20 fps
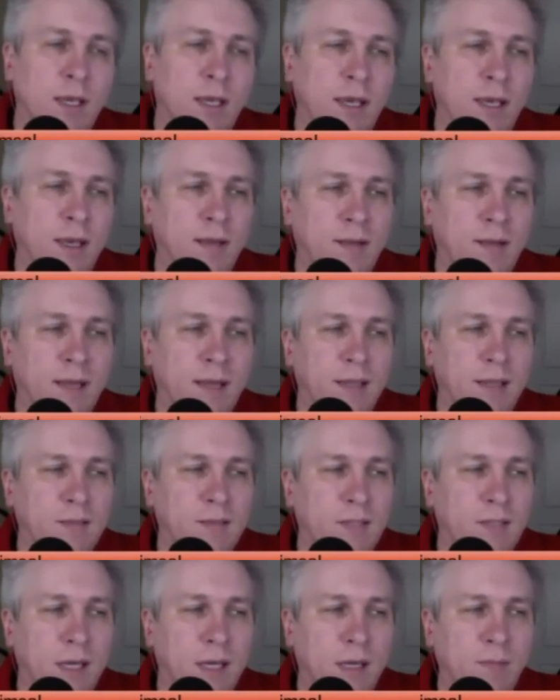and that's
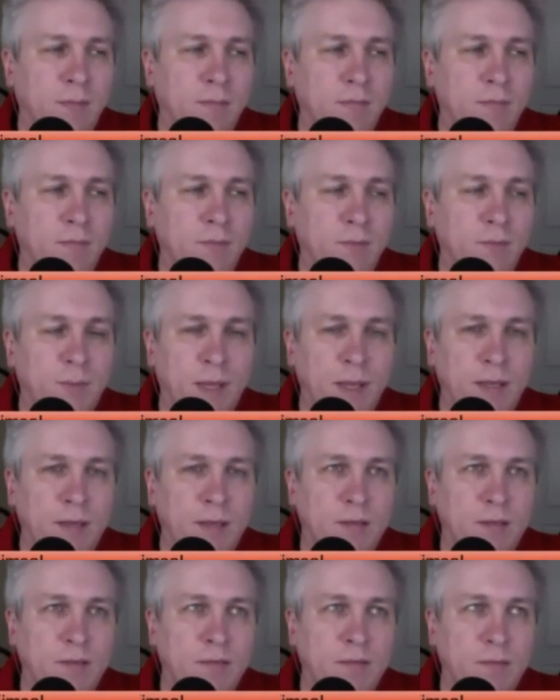time
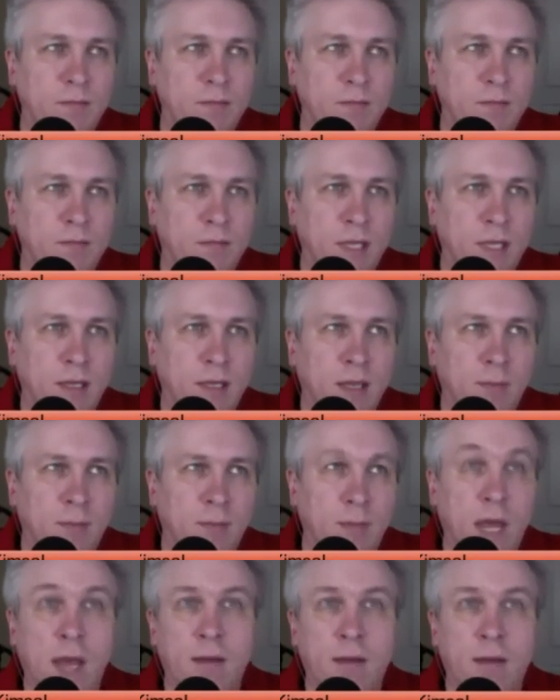spent that I'm
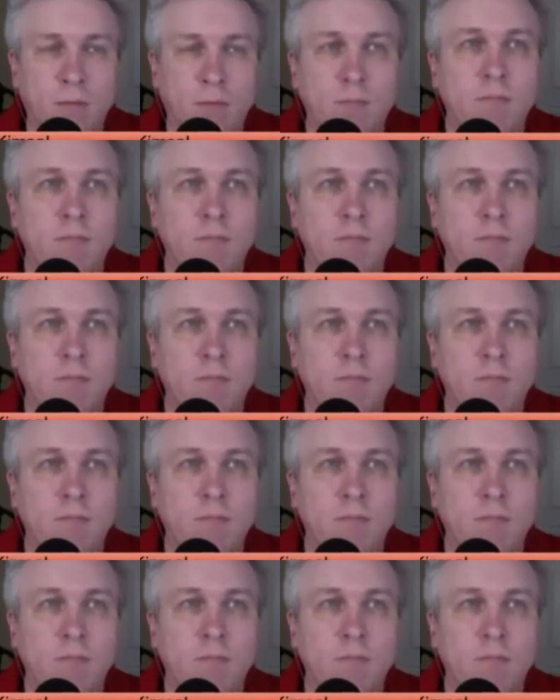not